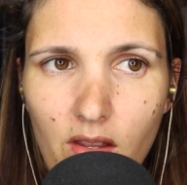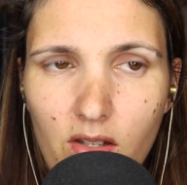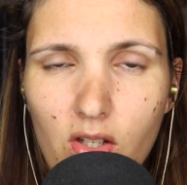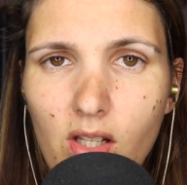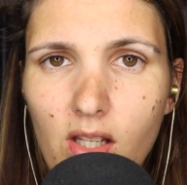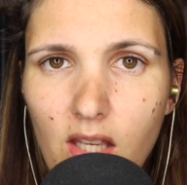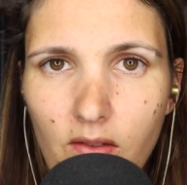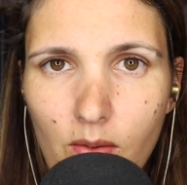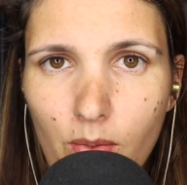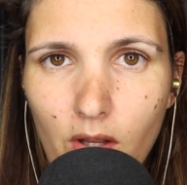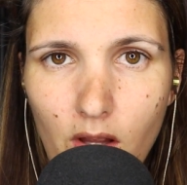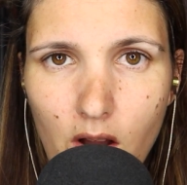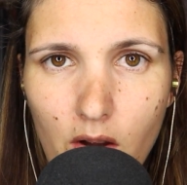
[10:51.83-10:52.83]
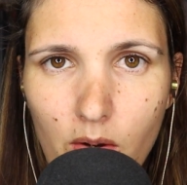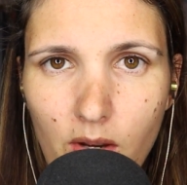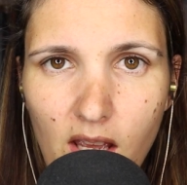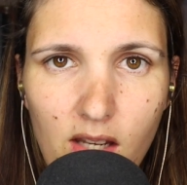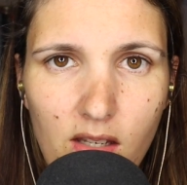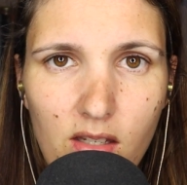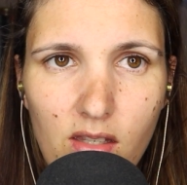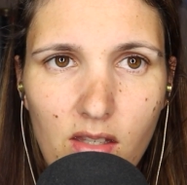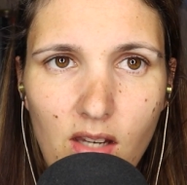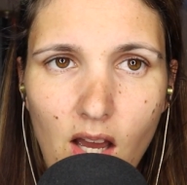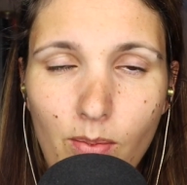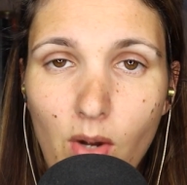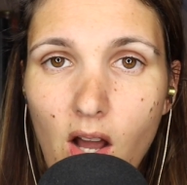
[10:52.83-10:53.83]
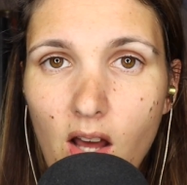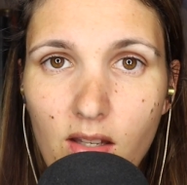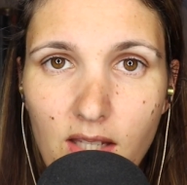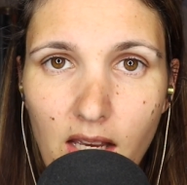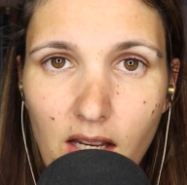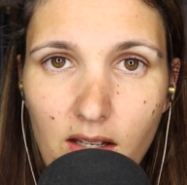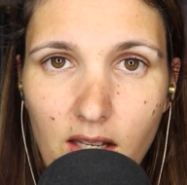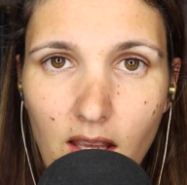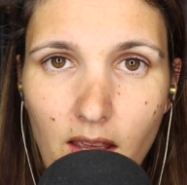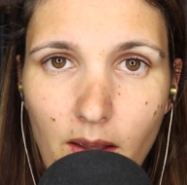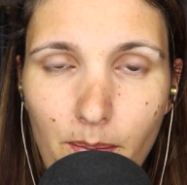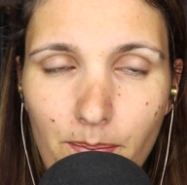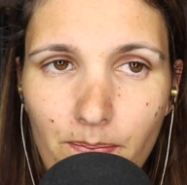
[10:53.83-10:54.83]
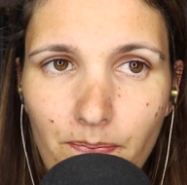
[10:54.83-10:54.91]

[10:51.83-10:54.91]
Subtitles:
to leave him alone and to stop contacting him.